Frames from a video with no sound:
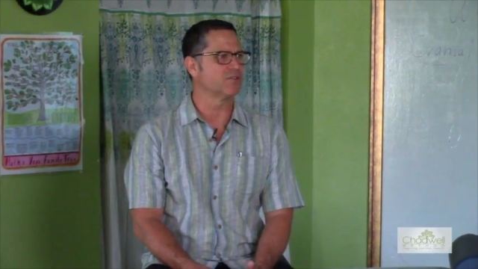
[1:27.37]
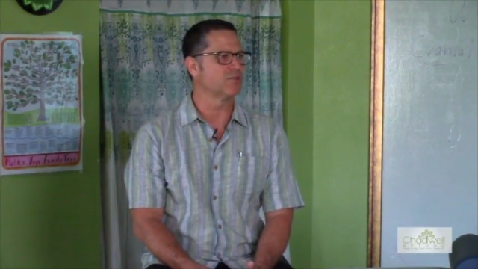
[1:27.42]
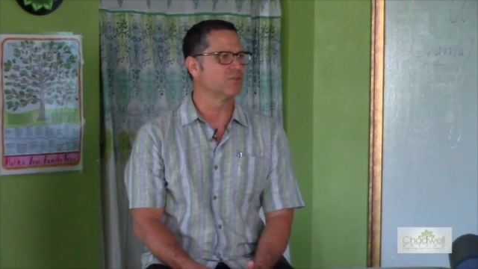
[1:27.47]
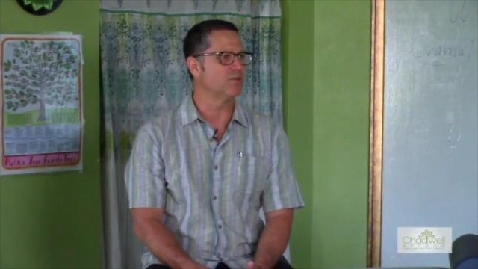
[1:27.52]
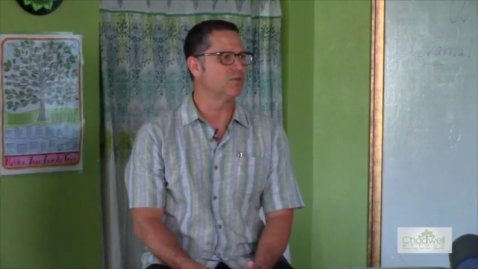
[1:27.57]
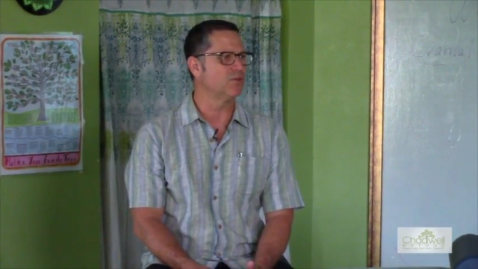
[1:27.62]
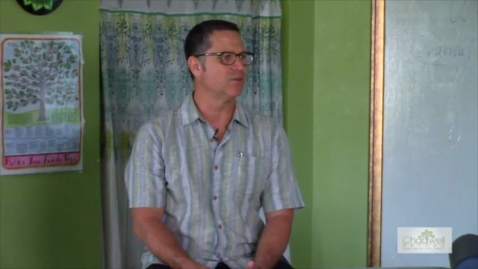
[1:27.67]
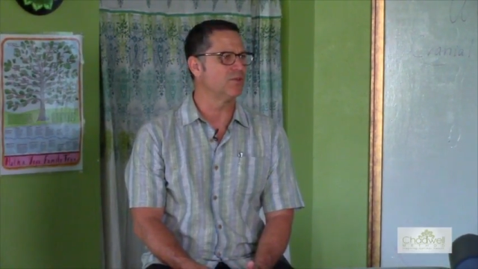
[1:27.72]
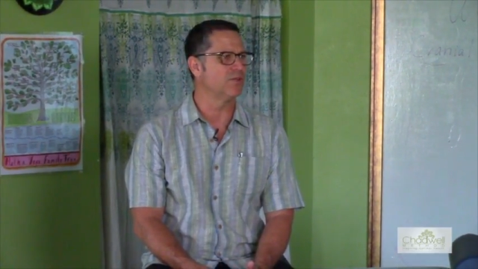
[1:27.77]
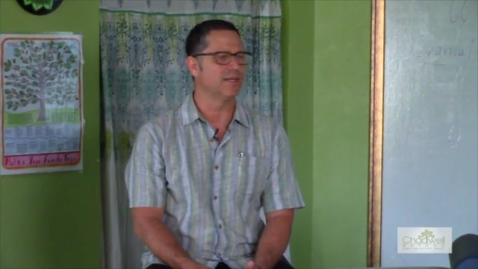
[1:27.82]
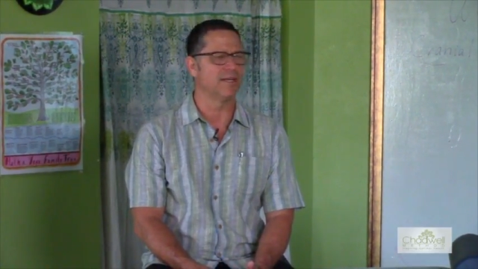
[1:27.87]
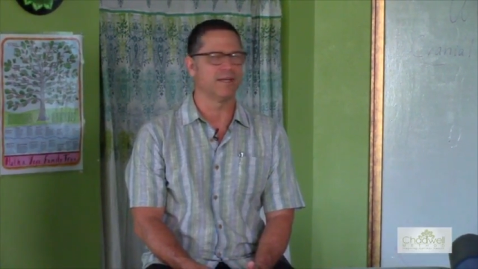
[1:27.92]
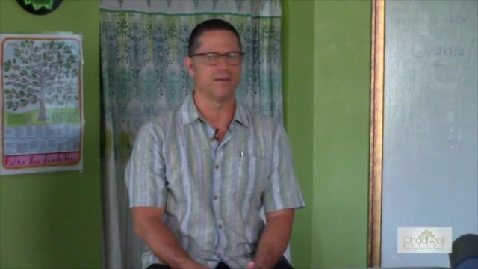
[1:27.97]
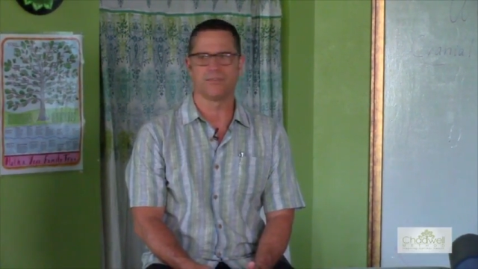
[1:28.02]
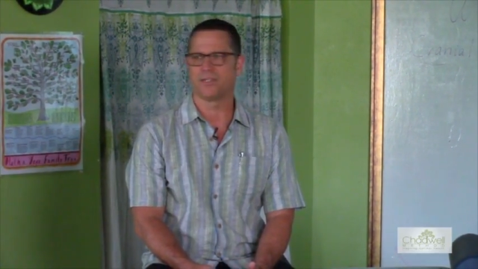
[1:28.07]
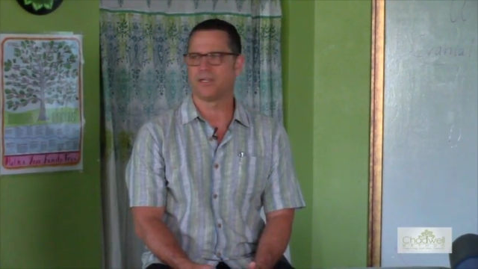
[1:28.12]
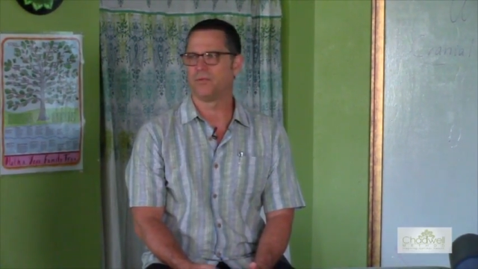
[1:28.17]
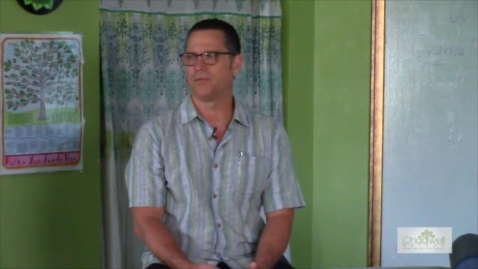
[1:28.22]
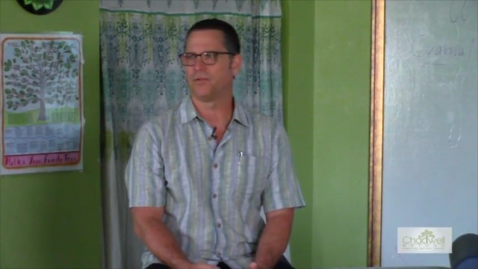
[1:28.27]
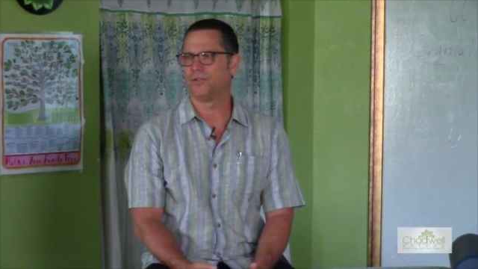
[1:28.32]
school and I
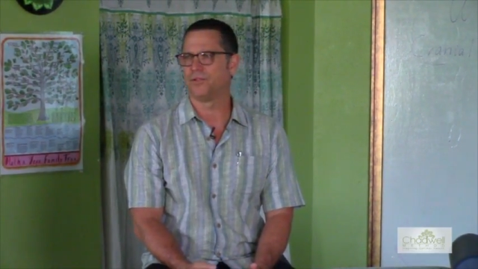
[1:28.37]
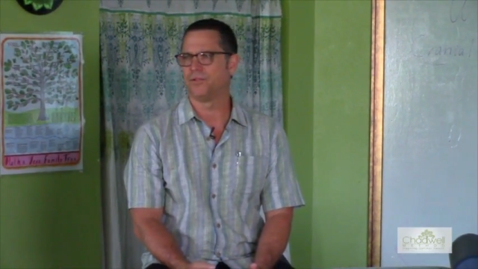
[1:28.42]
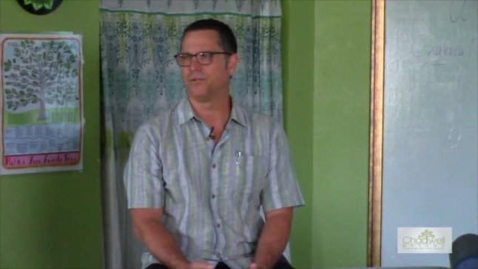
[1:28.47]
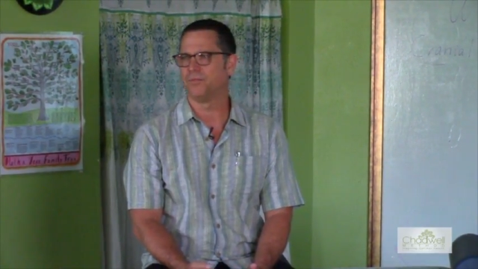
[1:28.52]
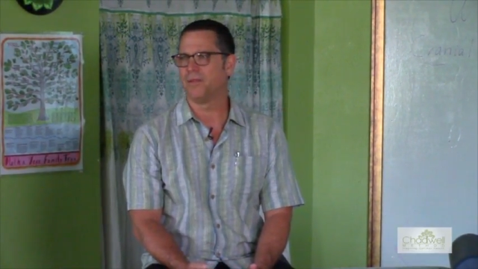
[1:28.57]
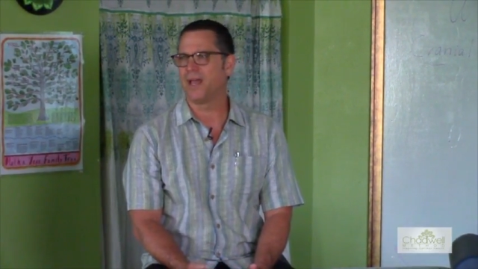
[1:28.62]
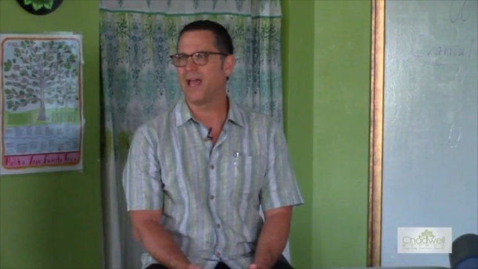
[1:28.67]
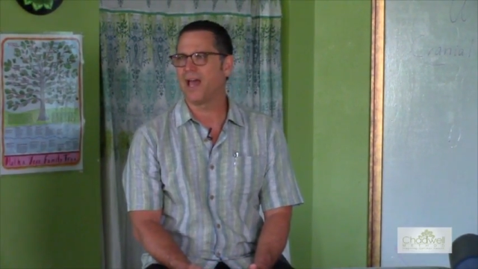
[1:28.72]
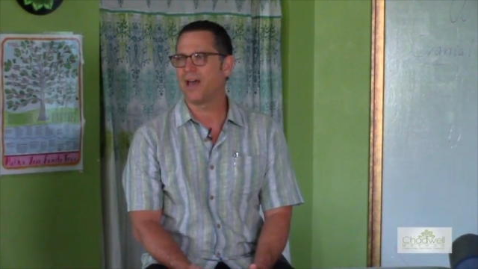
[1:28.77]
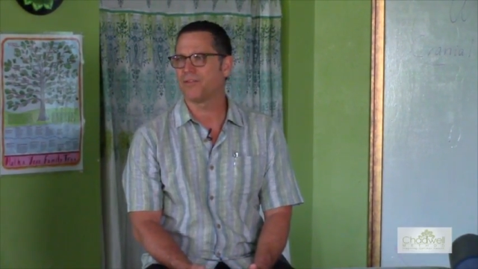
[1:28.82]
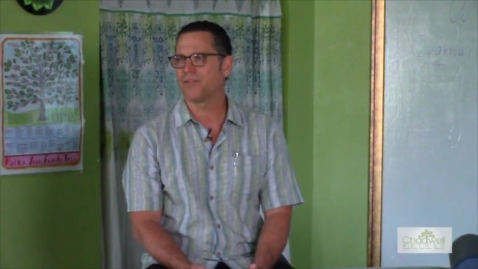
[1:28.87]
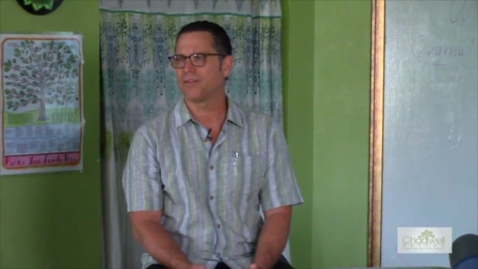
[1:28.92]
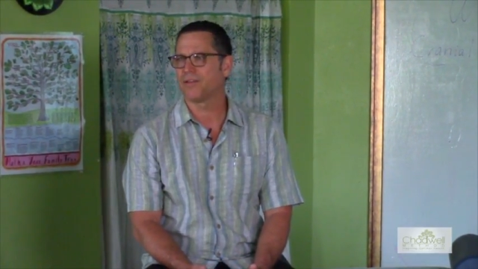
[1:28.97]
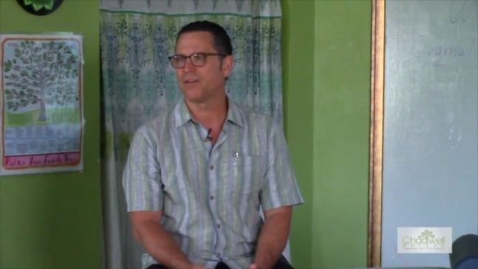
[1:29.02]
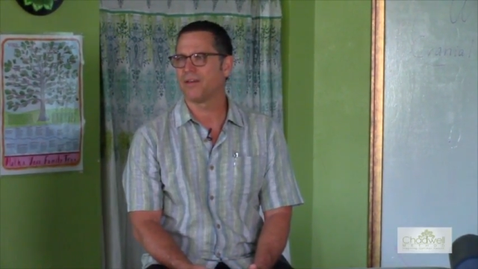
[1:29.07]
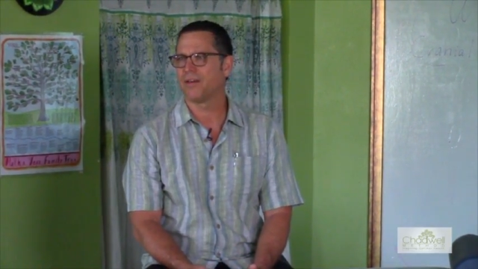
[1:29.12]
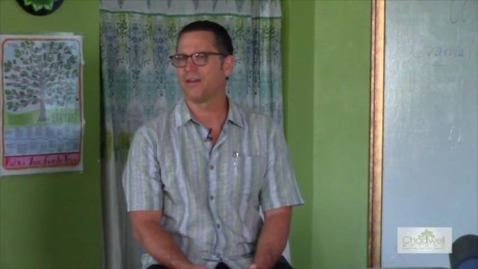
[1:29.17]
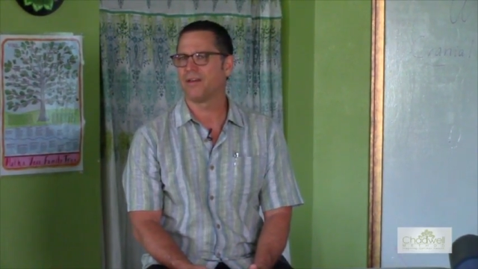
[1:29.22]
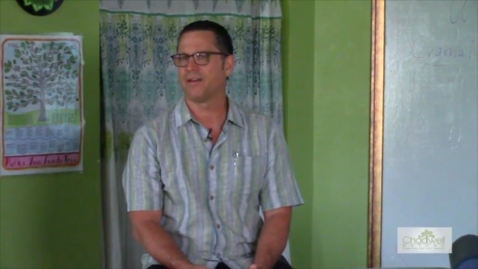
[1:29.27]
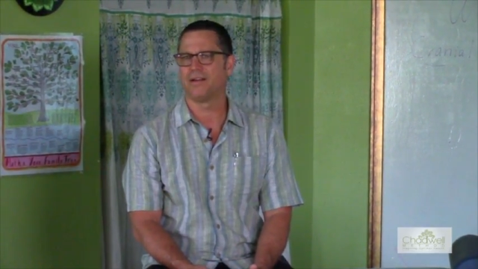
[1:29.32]
was able to do math
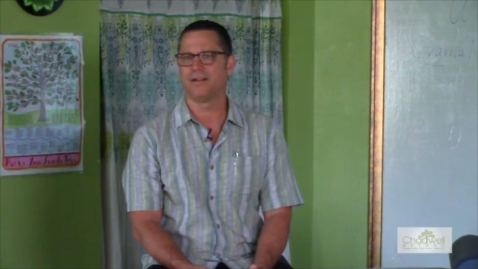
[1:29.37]
again.